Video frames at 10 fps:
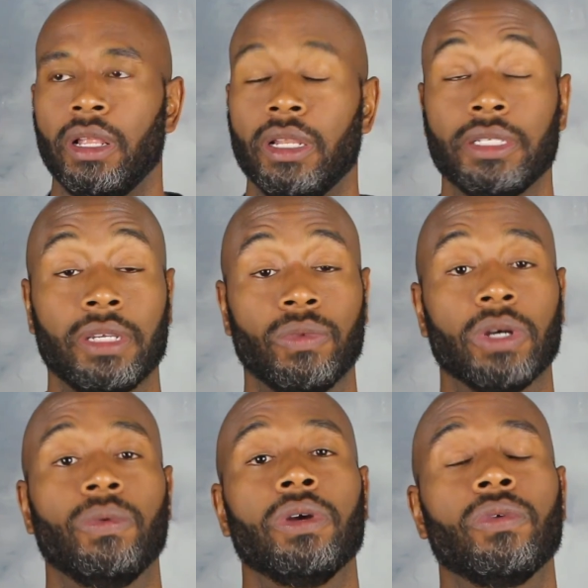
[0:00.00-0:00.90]
Listen,
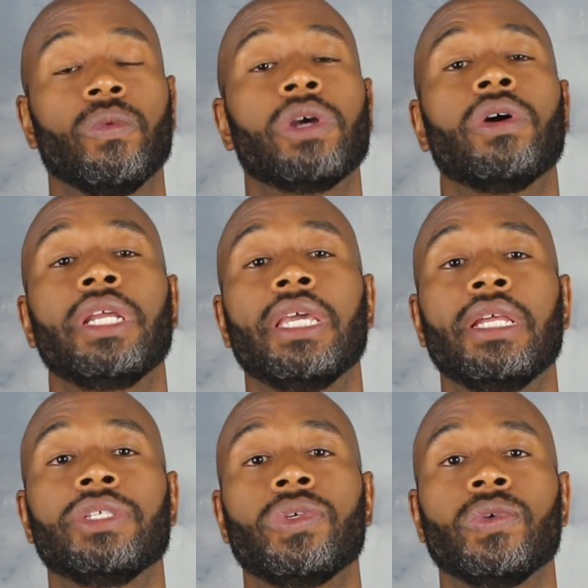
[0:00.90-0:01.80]
we're going to get
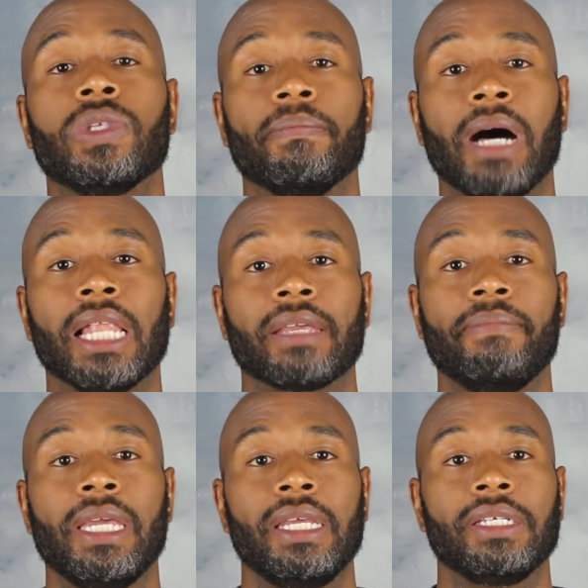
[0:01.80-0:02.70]
into symbolic
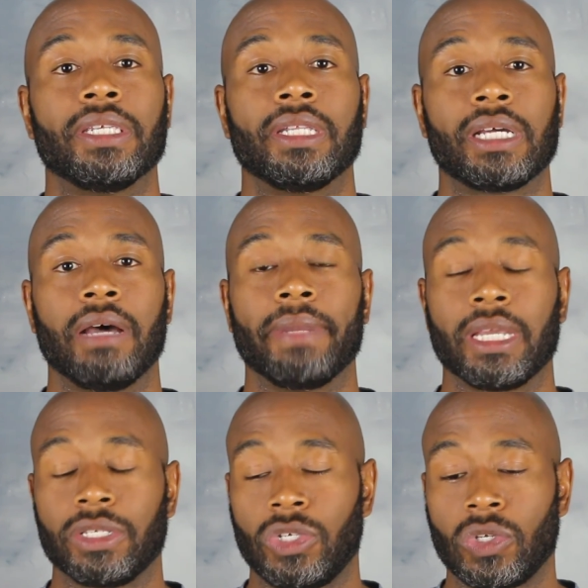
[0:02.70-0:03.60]
meanings in the coming
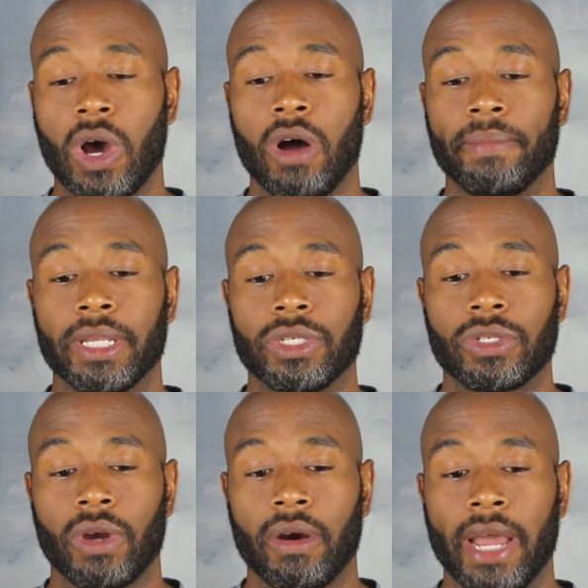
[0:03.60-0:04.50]

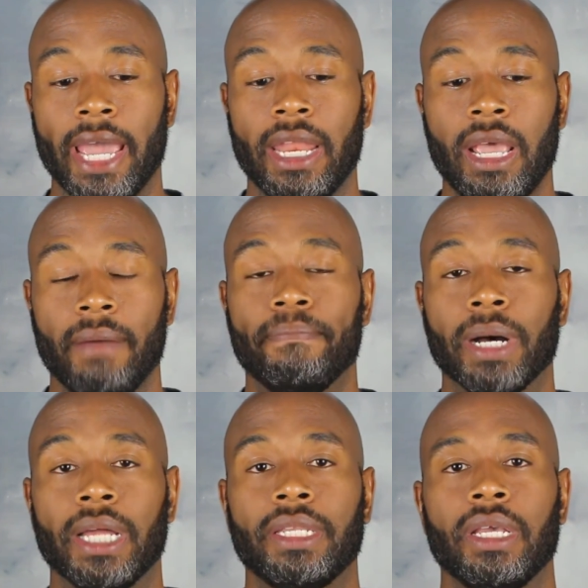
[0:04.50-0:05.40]
installments, all right?
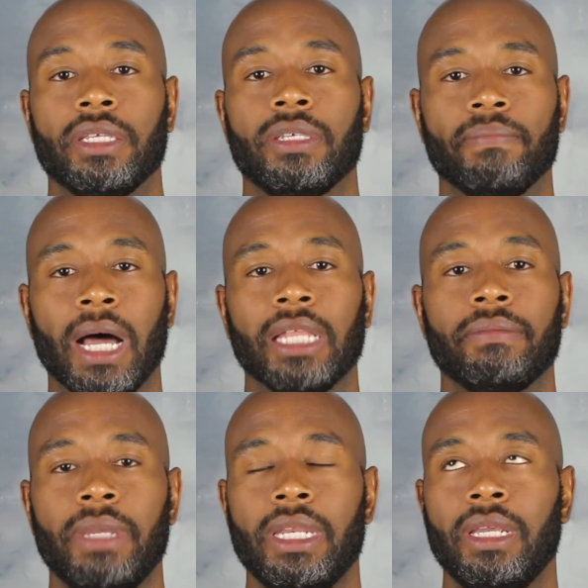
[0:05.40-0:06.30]
But symbolic
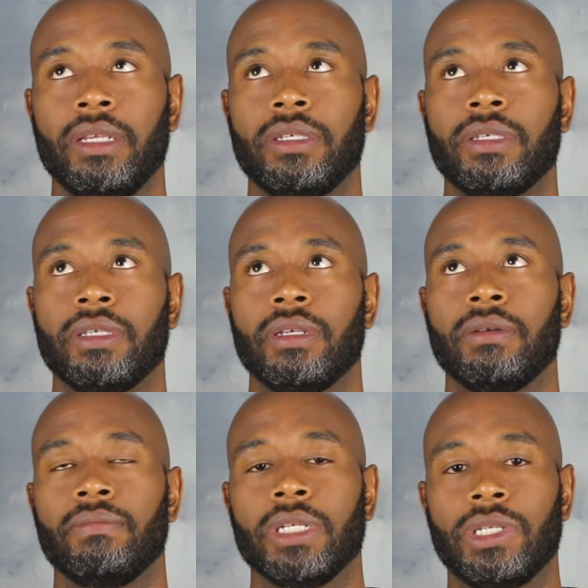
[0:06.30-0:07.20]
meanings,
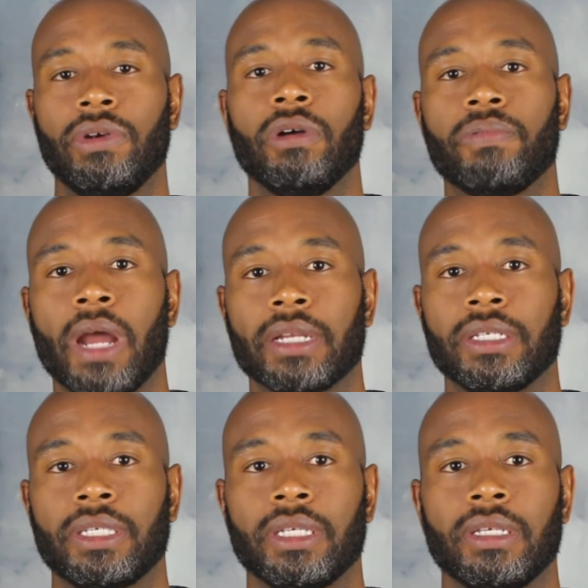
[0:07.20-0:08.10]
material
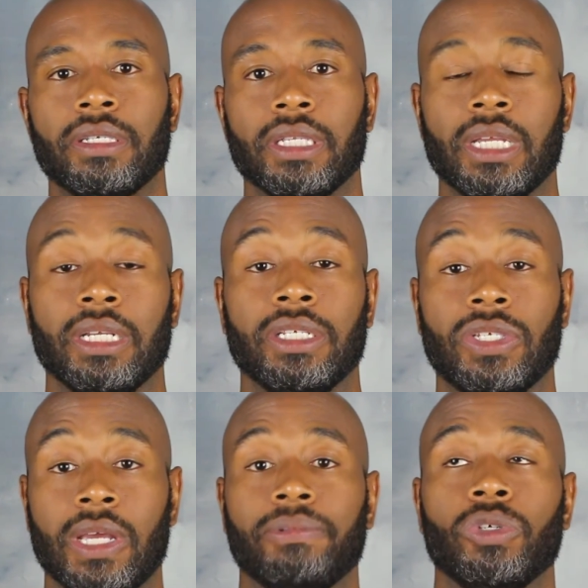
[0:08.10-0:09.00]
practices, and then
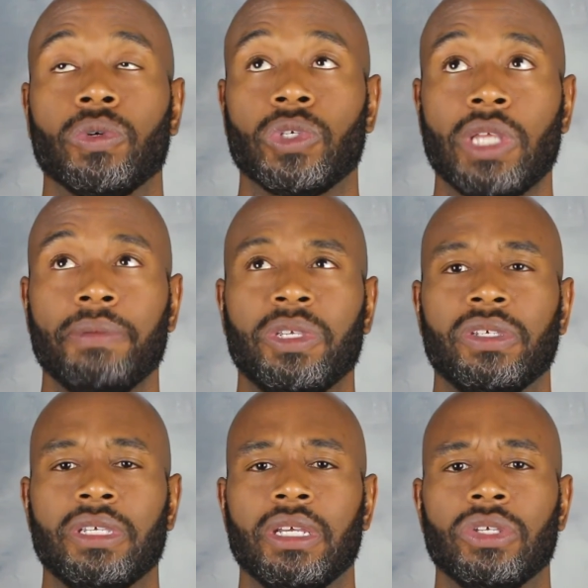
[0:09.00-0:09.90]
conceptual
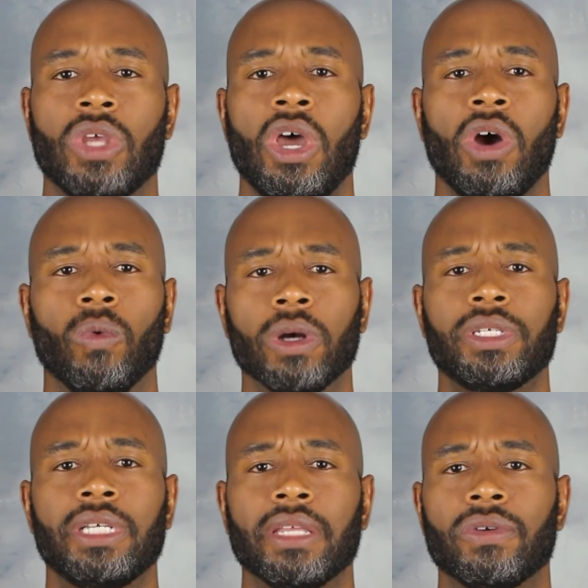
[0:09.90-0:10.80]
substances work
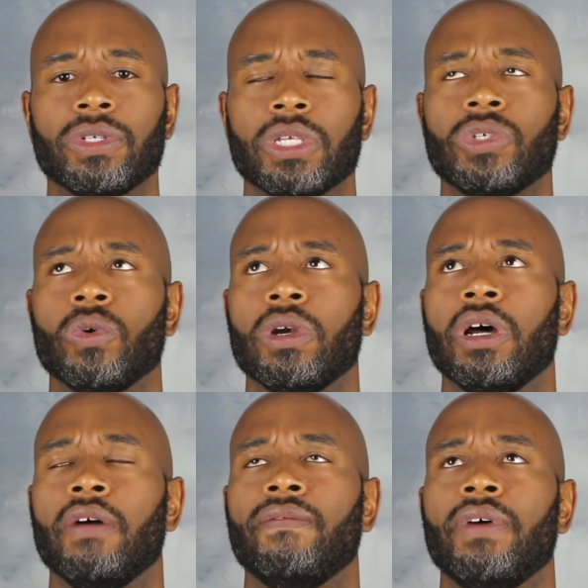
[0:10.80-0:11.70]
together as a sort
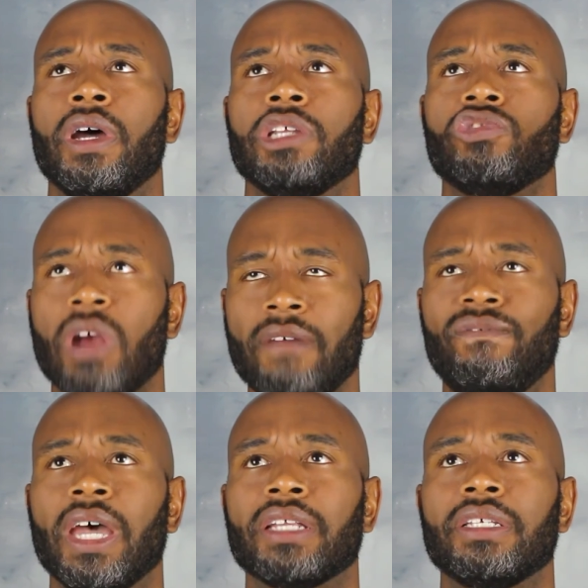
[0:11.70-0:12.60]
of
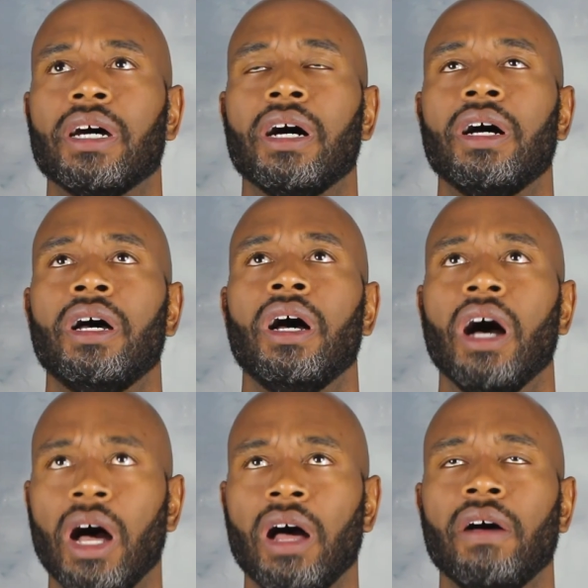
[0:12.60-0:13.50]
trifecta
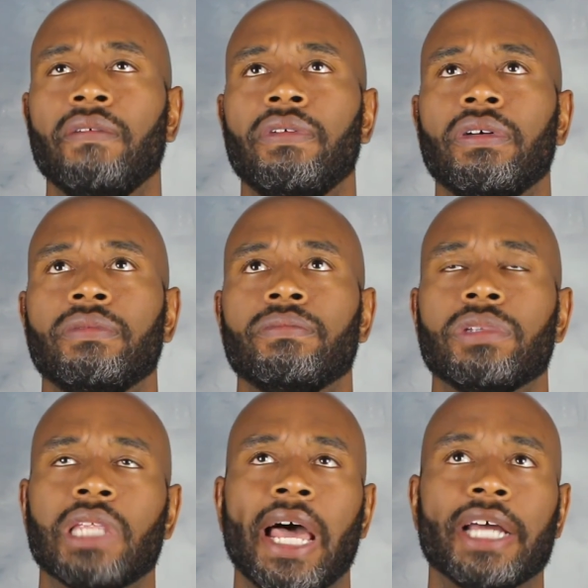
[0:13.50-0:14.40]

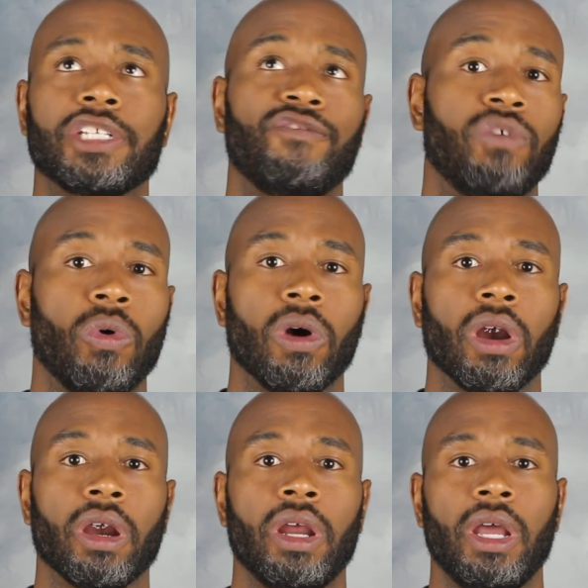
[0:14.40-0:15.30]

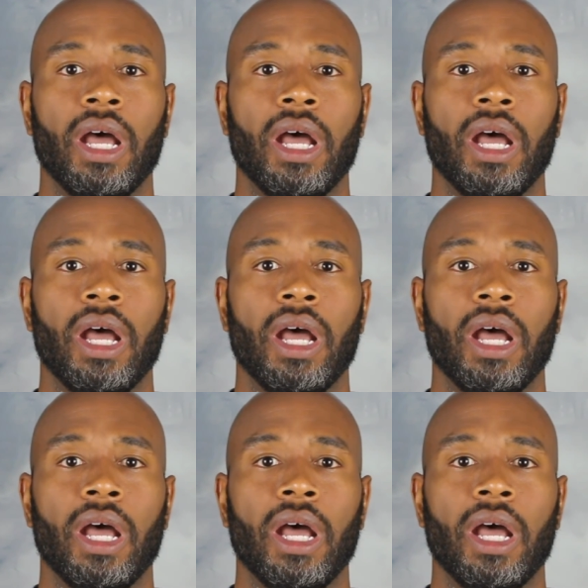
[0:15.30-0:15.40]
of/for